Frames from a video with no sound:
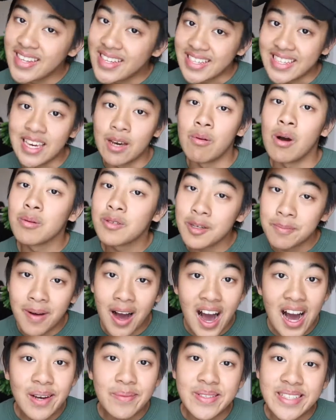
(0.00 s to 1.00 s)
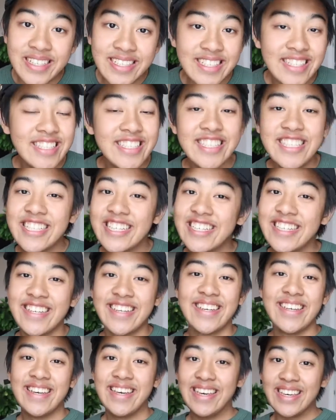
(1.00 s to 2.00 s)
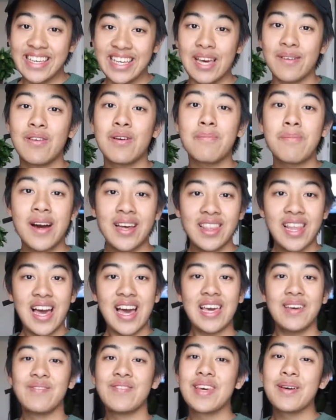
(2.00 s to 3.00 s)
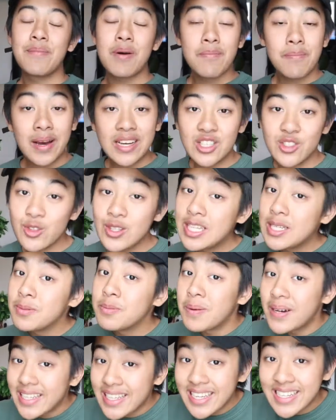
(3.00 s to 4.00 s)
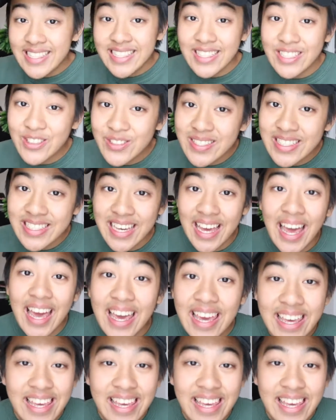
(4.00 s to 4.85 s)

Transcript: give up some hobbies, give up my life, give up my dreams, but it's okay.